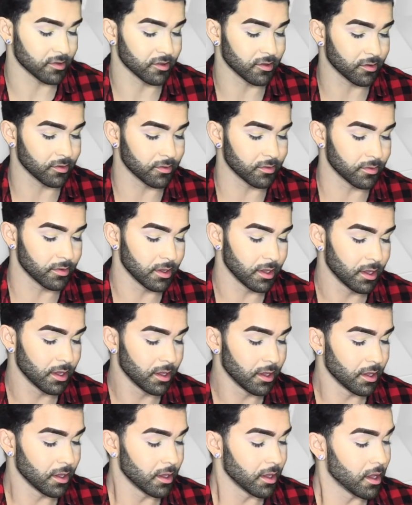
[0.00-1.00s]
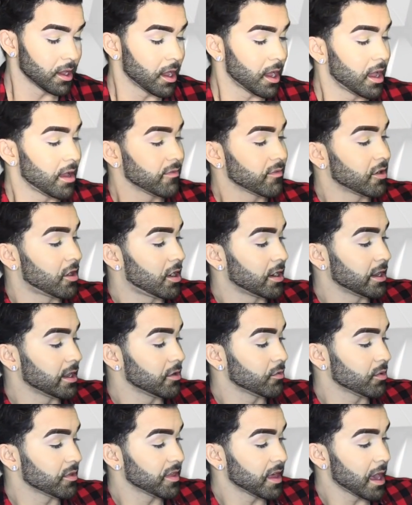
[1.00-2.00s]
So I've gone
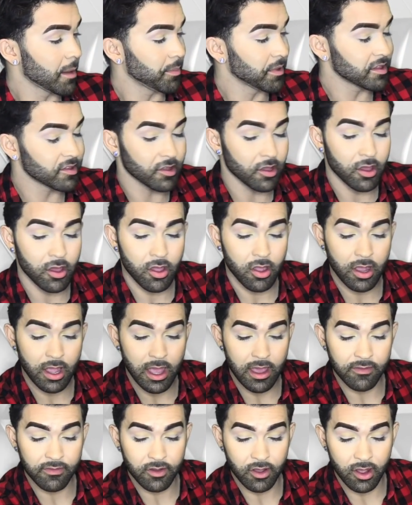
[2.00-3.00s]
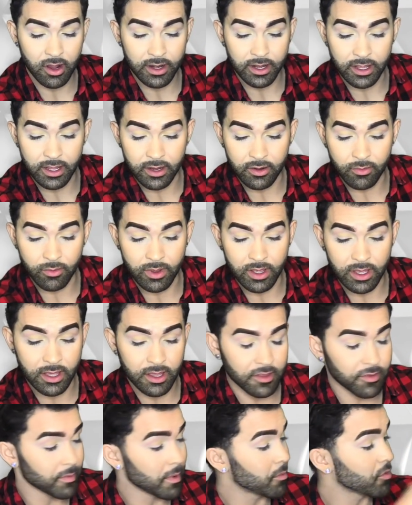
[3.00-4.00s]
in with happy song, I've gone in
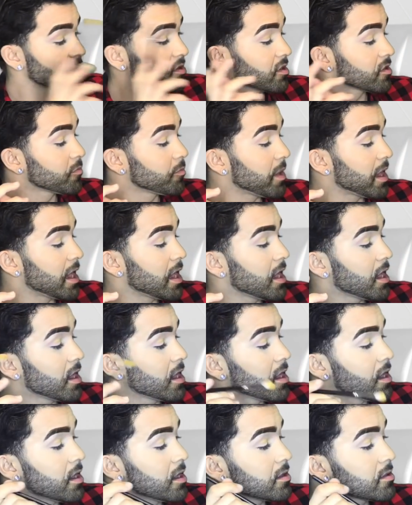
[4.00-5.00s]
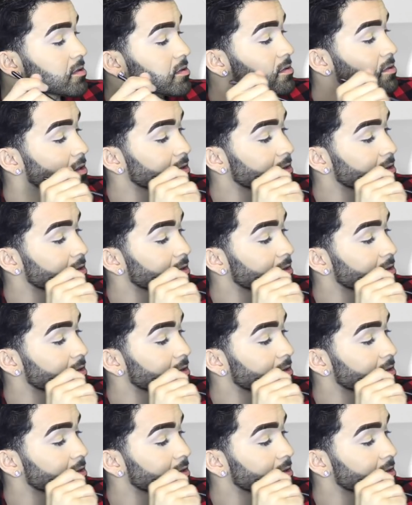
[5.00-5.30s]
with memories of space.